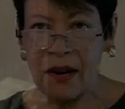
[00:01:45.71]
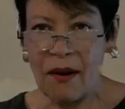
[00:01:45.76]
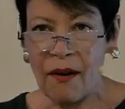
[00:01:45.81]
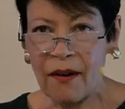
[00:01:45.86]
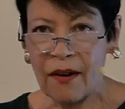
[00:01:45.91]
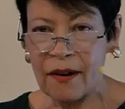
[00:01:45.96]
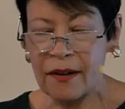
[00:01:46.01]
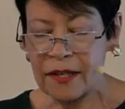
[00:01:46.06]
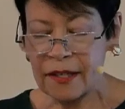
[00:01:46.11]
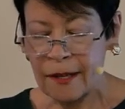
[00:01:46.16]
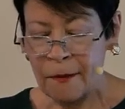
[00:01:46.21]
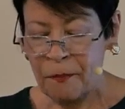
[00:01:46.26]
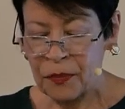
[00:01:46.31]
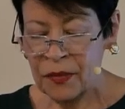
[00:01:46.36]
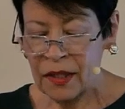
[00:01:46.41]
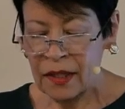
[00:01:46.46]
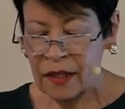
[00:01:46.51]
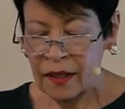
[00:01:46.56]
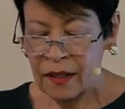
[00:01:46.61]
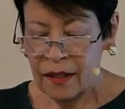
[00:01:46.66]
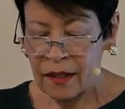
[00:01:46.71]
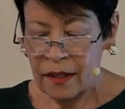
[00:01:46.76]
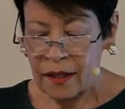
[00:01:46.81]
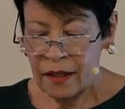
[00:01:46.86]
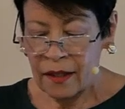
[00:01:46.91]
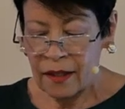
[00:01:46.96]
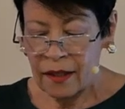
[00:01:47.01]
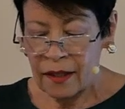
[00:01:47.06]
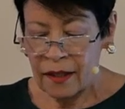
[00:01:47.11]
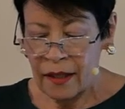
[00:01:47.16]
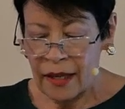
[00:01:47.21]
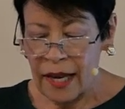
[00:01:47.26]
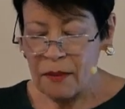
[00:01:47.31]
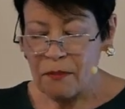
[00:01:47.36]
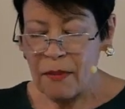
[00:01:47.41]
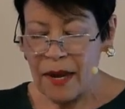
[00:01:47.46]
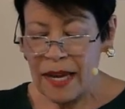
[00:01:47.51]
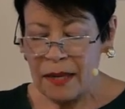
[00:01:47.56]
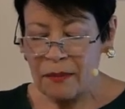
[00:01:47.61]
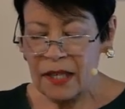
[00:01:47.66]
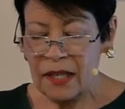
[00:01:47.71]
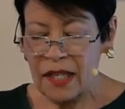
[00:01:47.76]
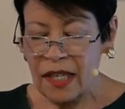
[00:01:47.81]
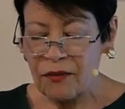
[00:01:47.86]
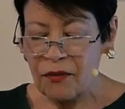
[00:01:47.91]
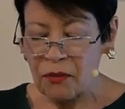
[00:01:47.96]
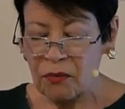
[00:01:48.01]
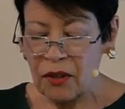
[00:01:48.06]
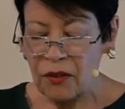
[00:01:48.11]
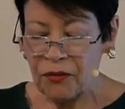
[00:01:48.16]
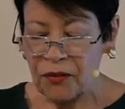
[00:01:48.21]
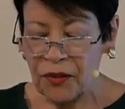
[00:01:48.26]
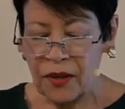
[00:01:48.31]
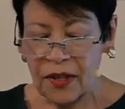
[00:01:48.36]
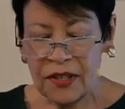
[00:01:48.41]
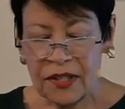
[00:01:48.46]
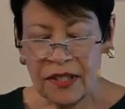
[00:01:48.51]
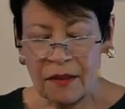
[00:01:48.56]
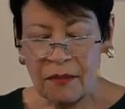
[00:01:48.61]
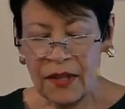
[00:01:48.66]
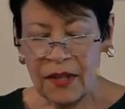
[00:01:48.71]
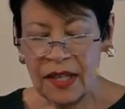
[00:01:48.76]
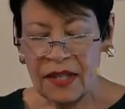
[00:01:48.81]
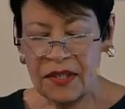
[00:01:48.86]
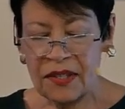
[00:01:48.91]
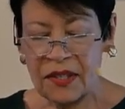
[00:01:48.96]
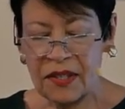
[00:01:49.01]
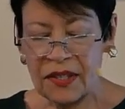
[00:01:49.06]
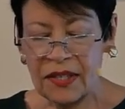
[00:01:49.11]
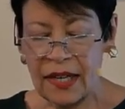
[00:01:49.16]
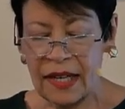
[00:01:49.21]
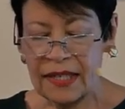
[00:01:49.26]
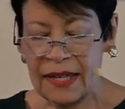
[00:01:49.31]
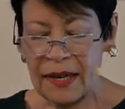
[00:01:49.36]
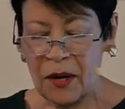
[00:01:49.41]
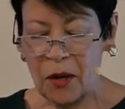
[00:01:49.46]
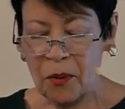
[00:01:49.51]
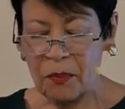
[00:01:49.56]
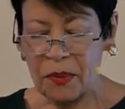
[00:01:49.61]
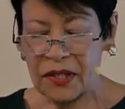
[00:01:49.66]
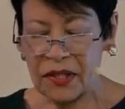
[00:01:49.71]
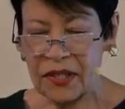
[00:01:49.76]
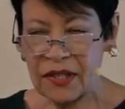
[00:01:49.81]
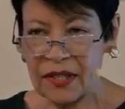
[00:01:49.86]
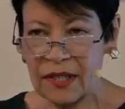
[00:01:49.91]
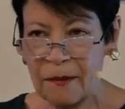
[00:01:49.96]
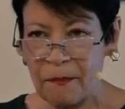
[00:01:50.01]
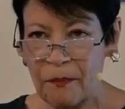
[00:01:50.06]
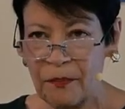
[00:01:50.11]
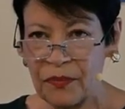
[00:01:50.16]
heart and maybe even refer to some things he said to help us.